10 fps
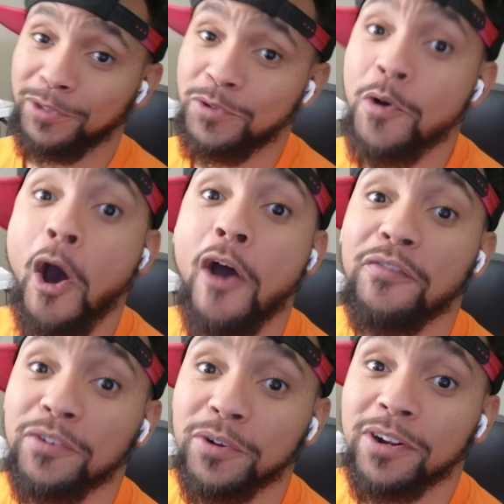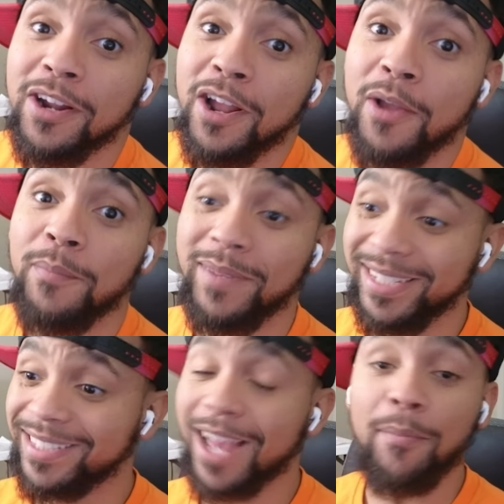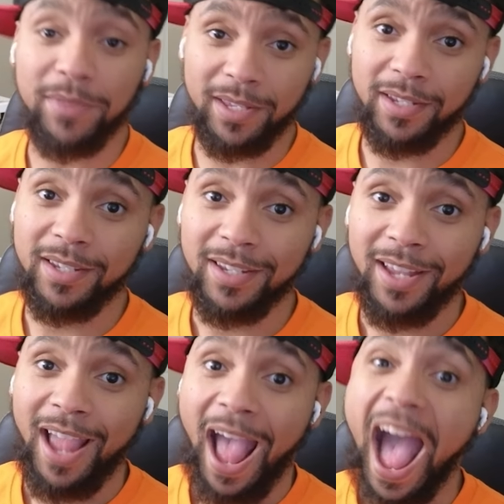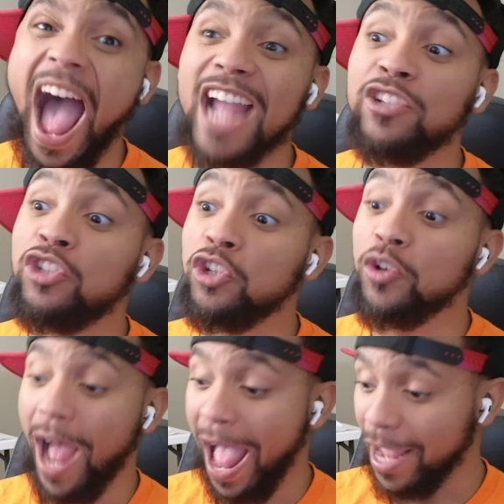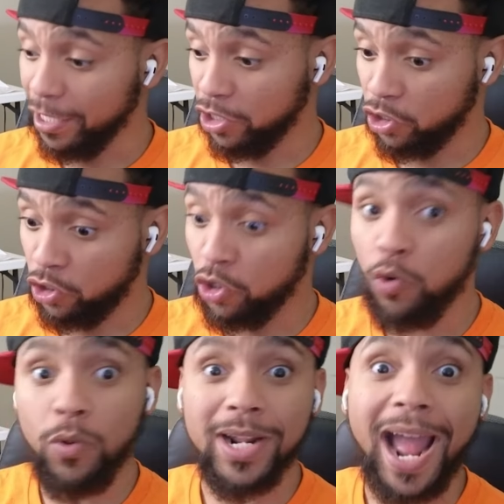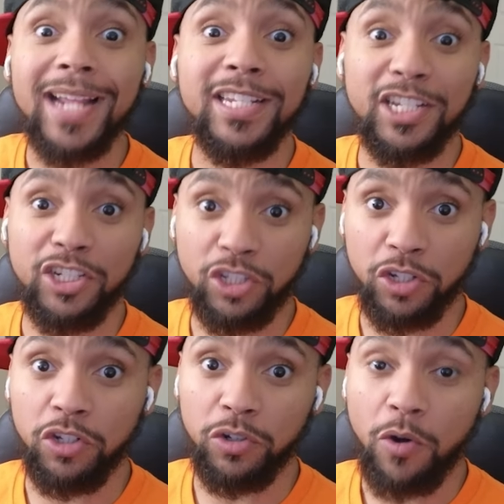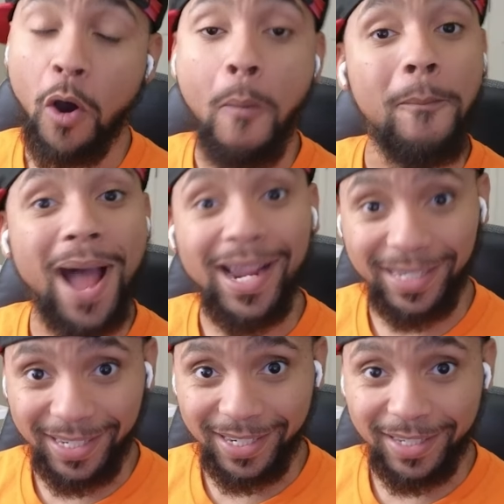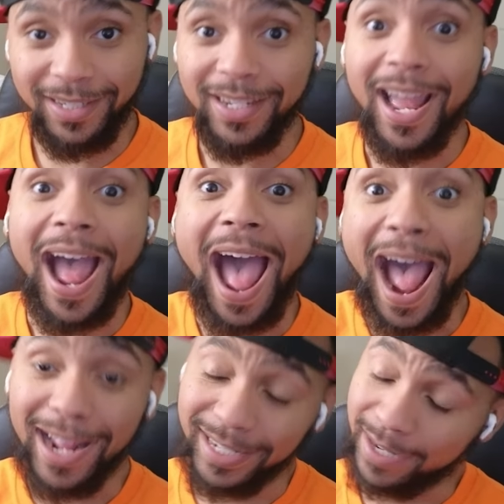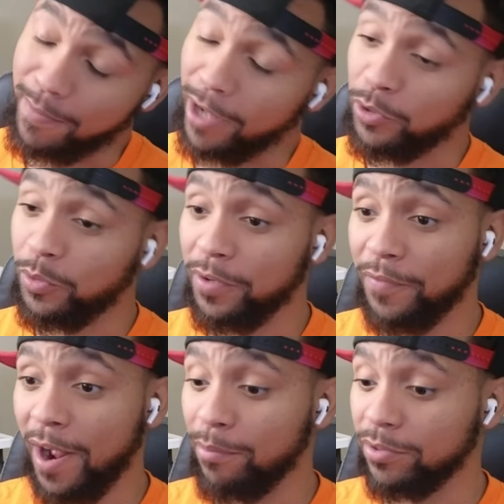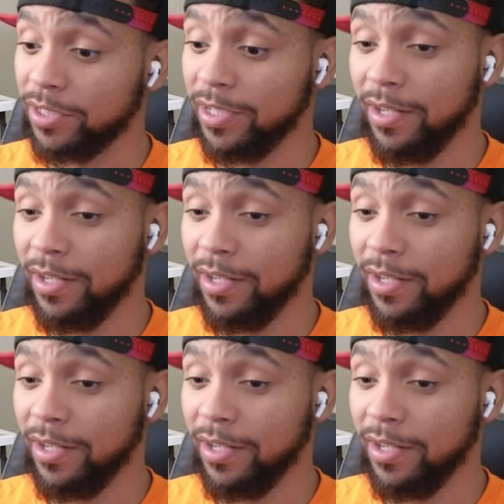You offer me something. I do what I need to do on my end. I need my 25%.